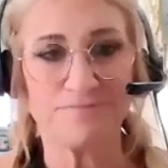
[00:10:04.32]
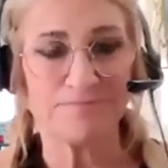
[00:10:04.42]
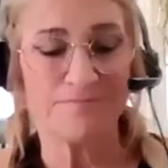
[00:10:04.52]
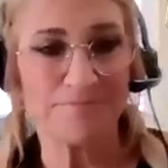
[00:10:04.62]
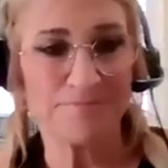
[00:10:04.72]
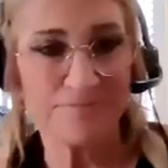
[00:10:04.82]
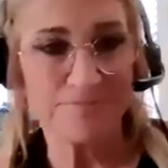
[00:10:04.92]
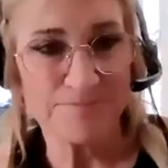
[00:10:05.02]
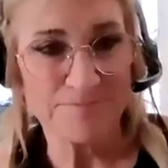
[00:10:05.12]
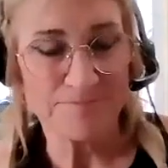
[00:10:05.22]

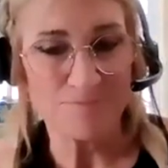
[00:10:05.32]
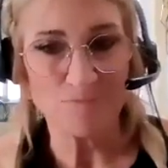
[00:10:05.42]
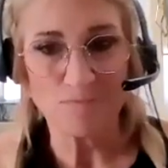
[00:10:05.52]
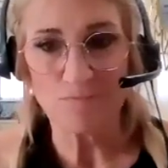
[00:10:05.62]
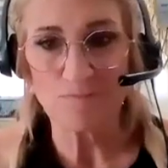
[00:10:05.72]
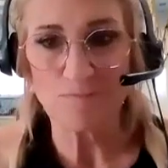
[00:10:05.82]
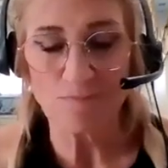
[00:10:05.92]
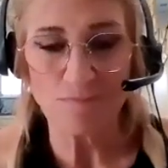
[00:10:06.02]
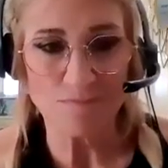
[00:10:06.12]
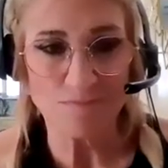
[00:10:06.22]

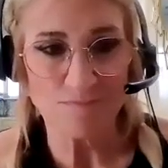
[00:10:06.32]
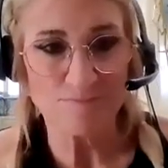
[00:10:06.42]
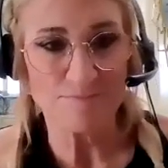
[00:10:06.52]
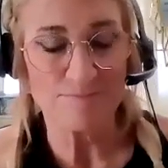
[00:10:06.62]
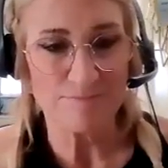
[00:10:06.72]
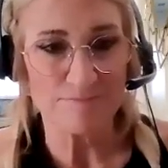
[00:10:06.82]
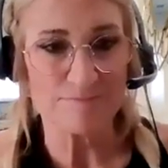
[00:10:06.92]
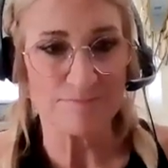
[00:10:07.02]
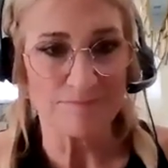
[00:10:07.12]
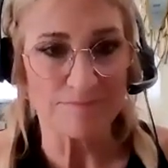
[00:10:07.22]

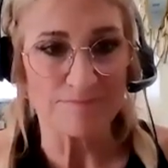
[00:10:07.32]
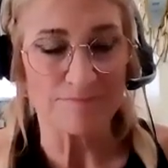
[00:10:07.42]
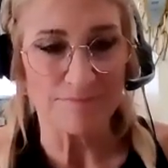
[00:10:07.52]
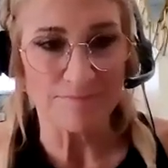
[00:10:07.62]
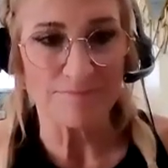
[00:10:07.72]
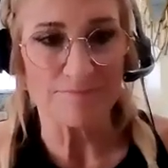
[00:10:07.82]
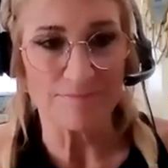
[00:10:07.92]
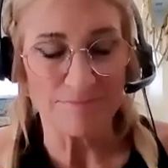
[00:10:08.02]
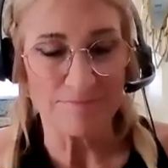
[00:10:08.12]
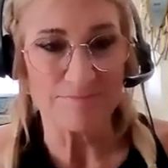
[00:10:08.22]

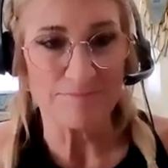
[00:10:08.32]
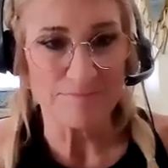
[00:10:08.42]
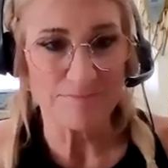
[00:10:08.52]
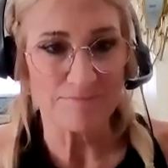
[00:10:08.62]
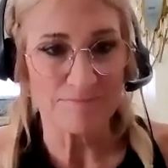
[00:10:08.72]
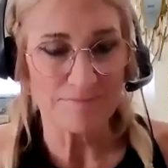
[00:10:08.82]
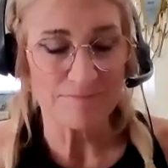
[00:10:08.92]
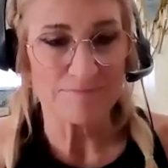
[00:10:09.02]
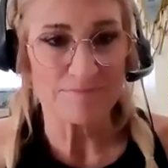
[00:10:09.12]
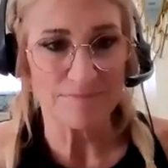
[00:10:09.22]

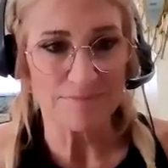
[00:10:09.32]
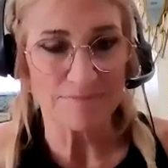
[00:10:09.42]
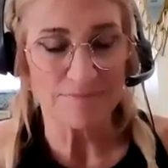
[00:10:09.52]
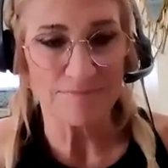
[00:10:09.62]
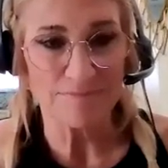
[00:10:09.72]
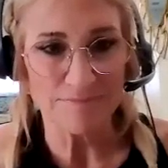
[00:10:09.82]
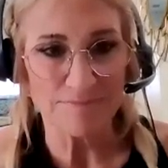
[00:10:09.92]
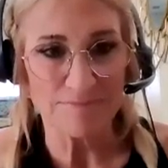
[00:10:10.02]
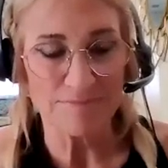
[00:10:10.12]
(not speaking)